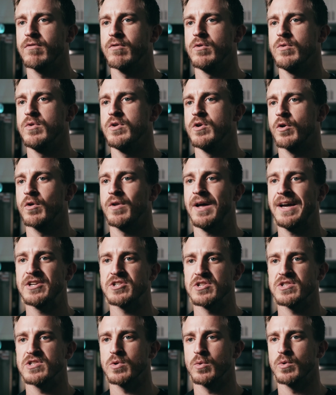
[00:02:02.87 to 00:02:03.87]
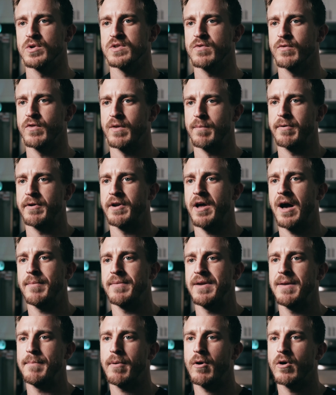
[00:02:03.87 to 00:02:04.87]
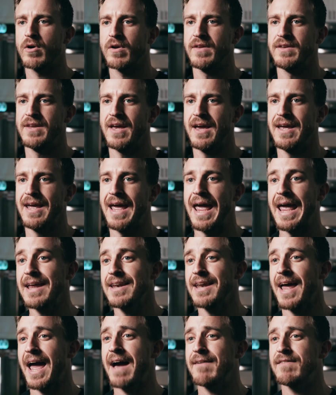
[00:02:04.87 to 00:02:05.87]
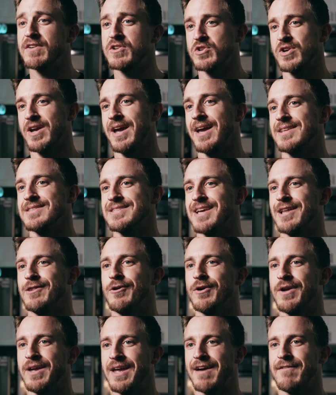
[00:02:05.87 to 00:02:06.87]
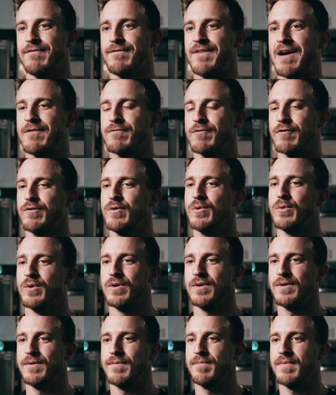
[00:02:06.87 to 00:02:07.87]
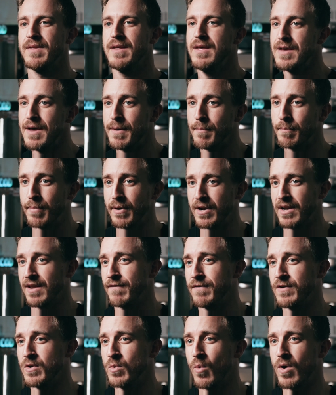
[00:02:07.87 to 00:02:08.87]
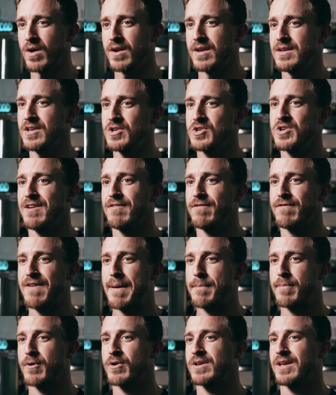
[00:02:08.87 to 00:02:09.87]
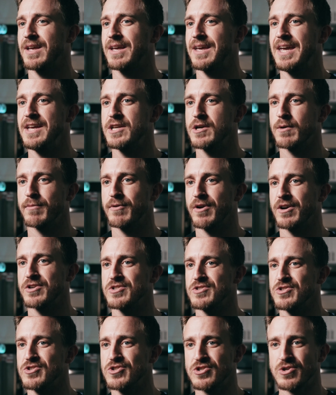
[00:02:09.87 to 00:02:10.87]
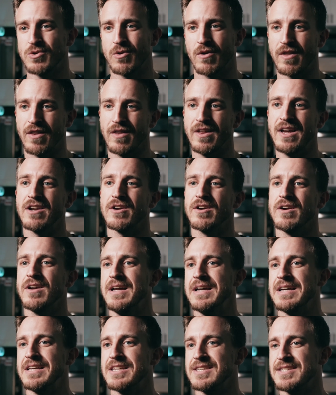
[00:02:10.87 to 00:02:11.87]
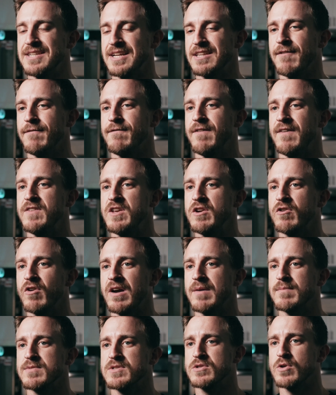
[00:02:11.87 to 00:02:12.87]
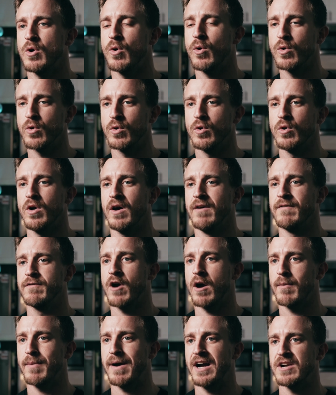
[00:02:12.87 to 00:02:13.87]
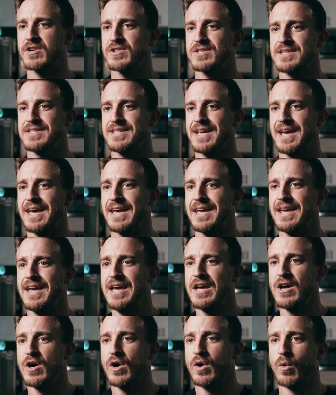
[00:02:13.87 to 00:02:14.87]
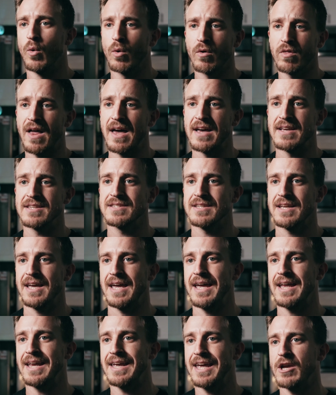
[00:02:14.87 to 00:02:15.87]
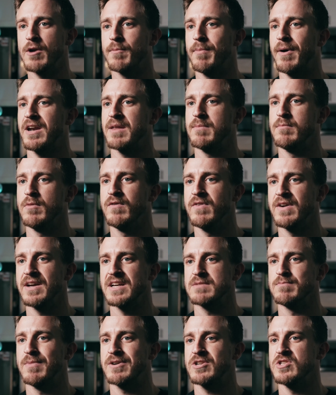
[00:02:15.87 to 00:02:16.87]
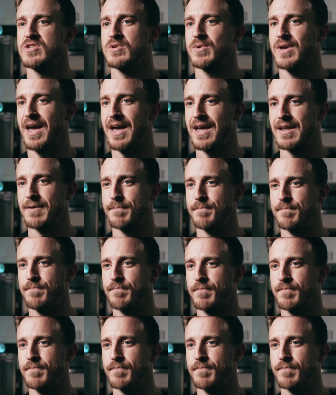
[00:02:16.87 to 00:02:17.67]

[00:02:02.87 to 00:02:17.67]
through your glycogen stores for the predominant part of the day and have a chance at looking at fat for fuel. But if you want to initiate fat burning and ketone production sooner than later, stick to 50 grams total of carbohydrates a day or less and get your body moving as much as you can.